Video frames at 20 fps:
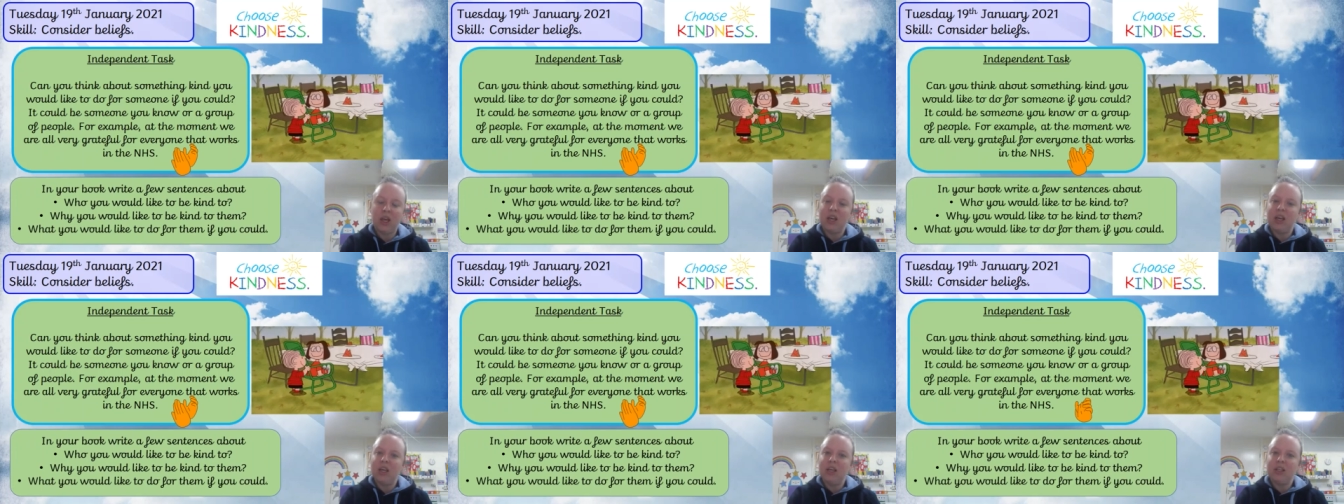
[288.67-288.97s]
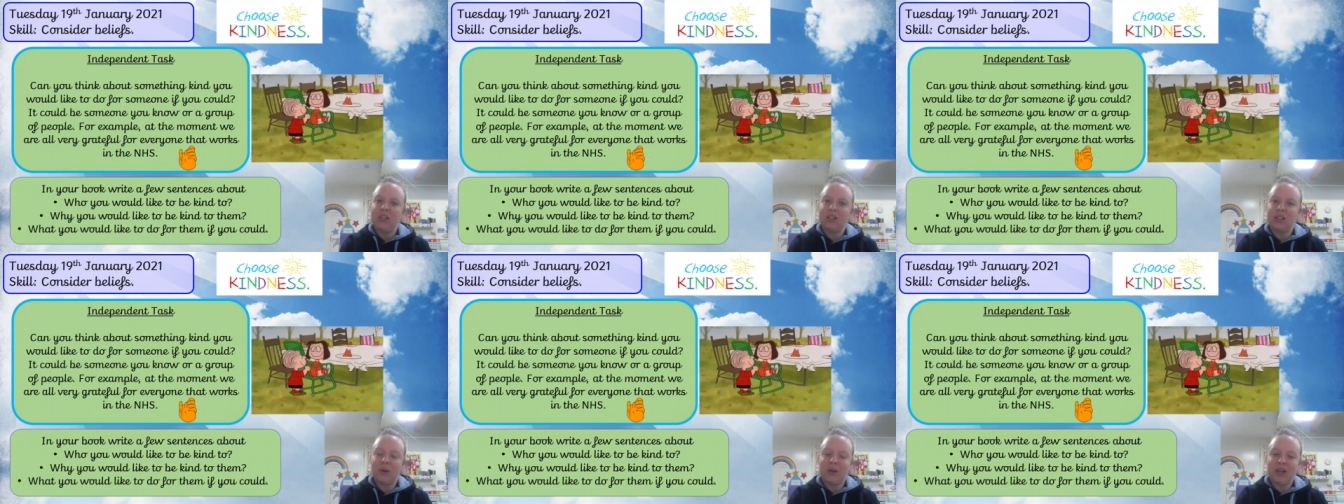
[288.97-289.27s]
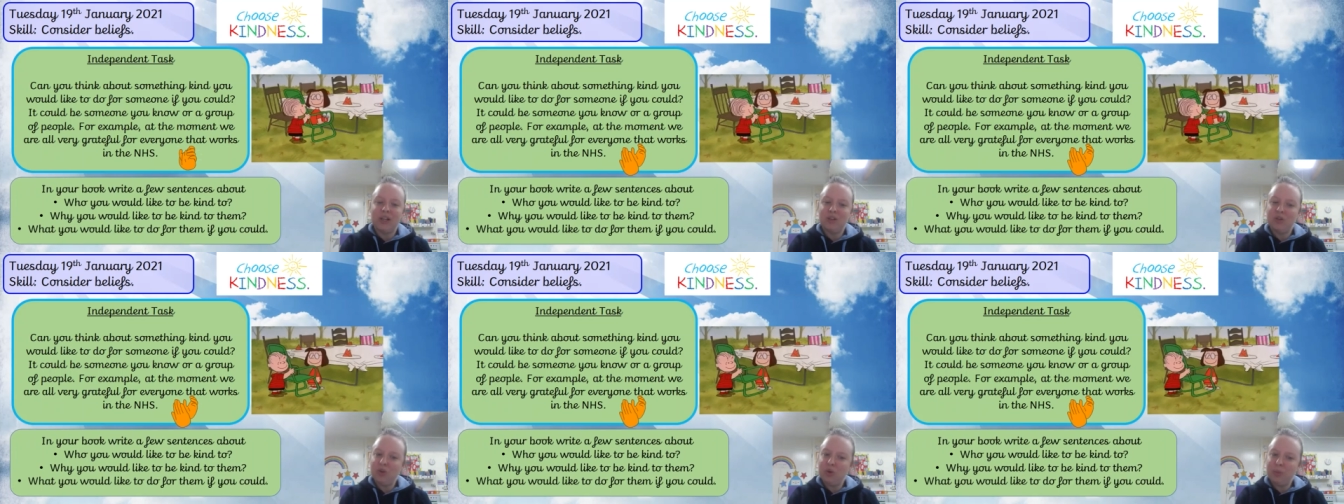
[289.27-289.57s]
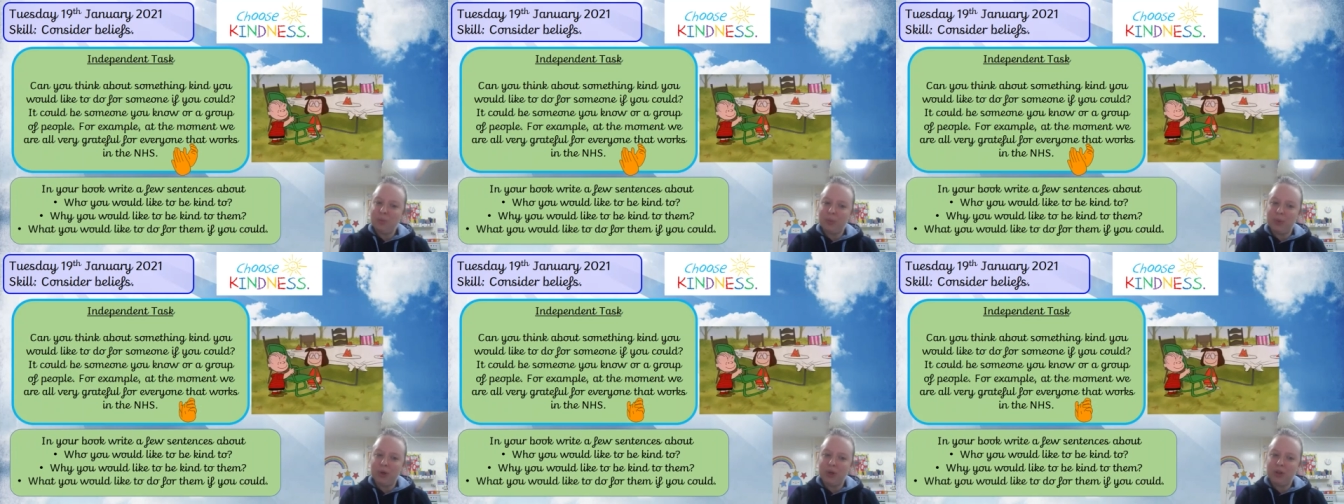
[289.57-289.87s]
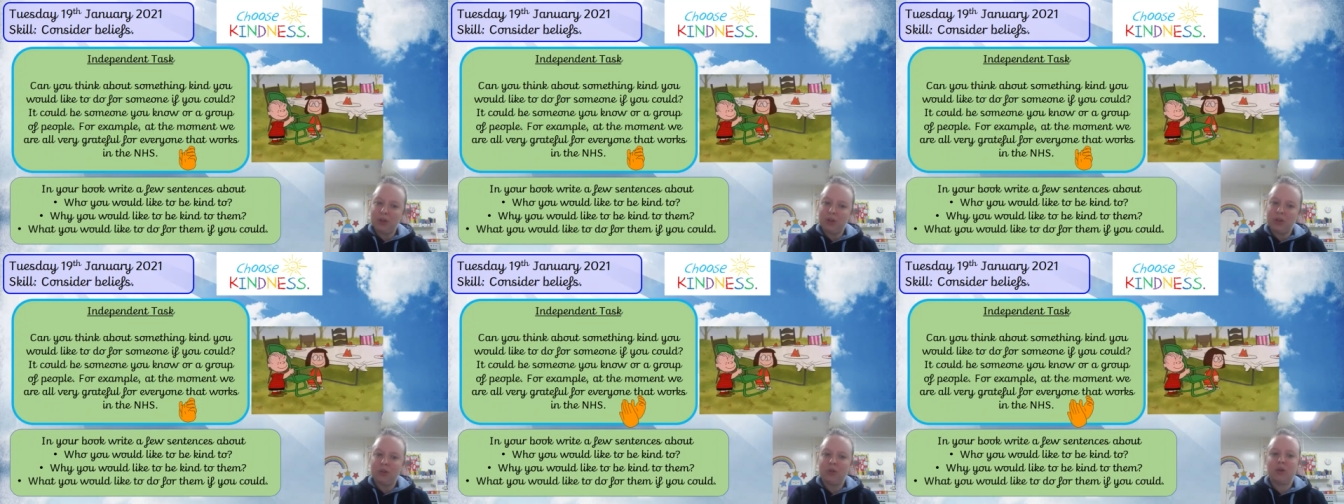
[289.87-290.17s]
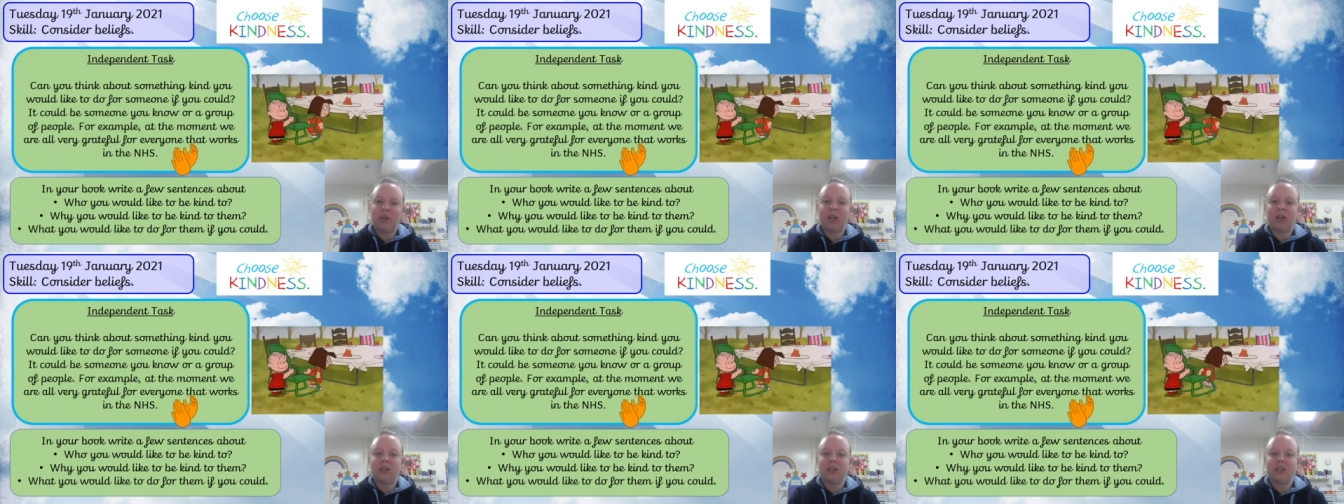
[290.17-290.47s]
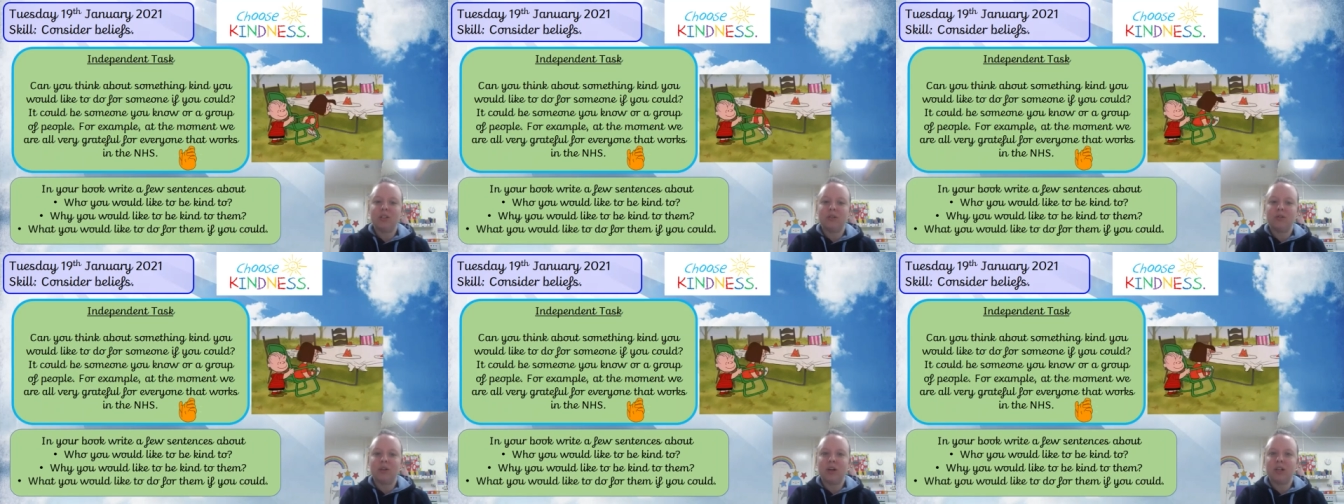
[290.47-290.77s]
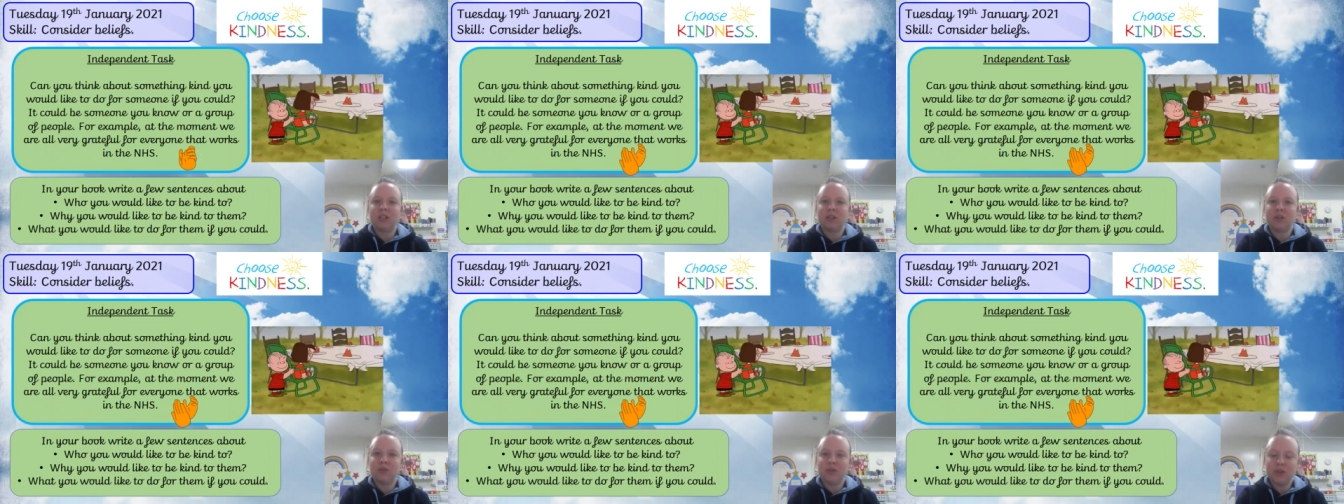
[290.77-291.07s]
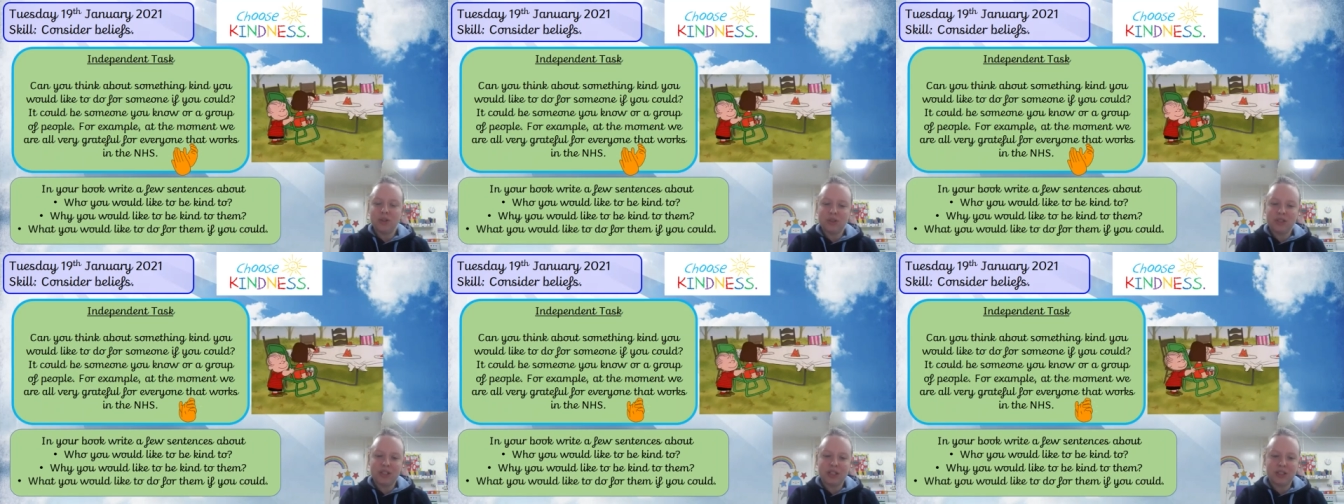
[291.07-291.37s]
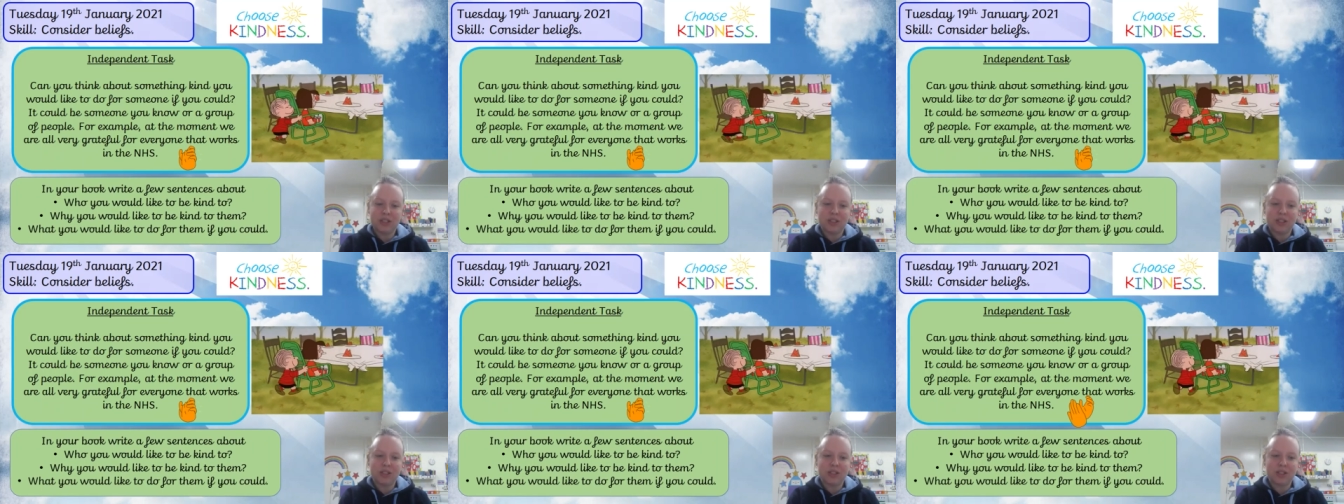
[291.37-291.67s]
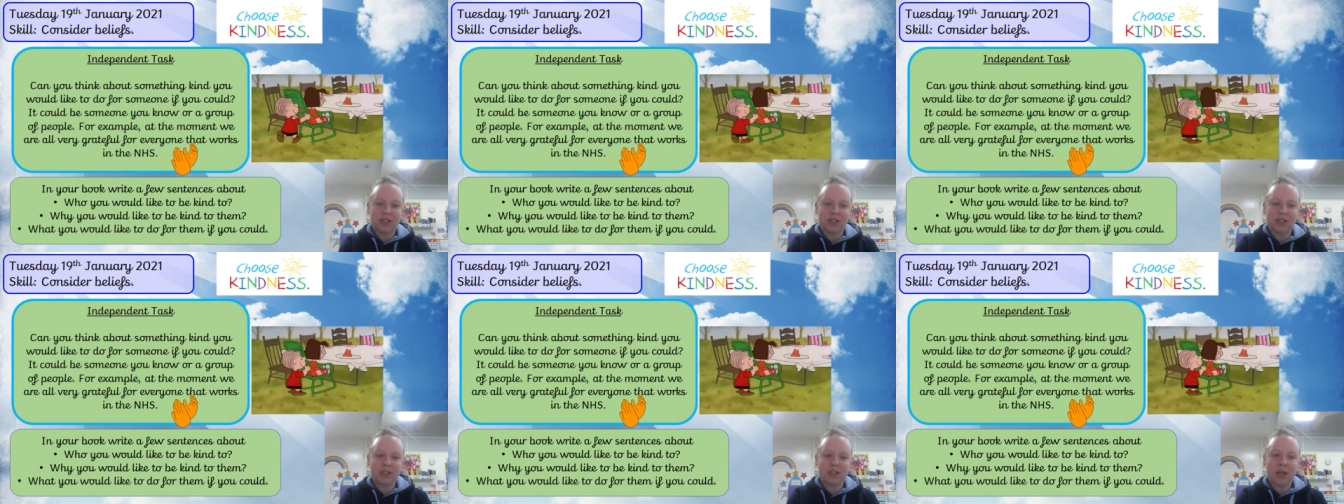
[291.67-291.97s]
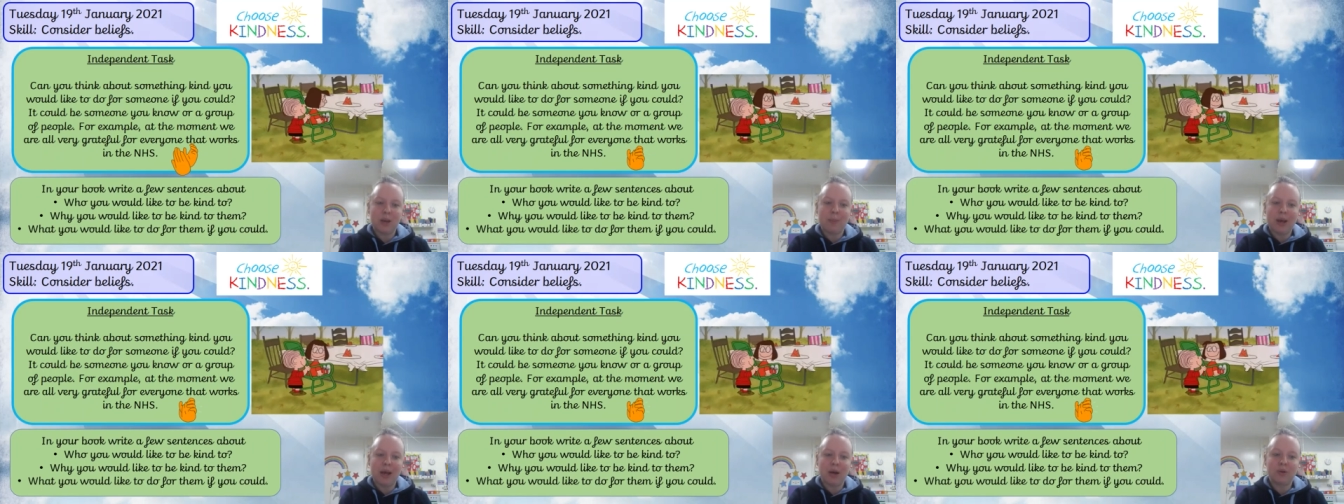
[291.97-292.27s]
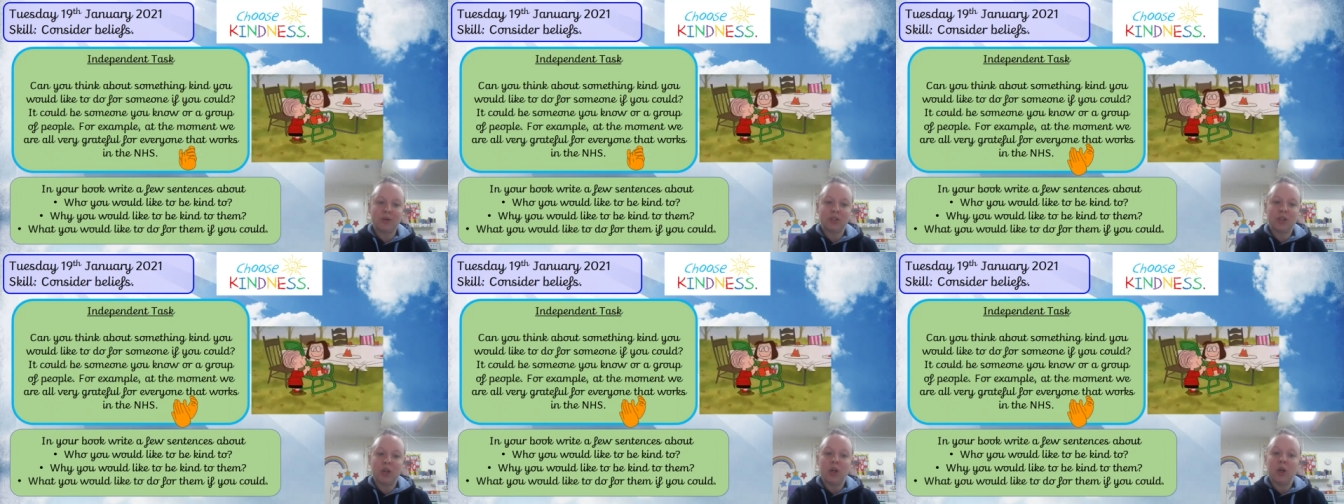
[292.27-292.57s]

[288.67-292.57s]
So in your book, you're going to write a few sentences about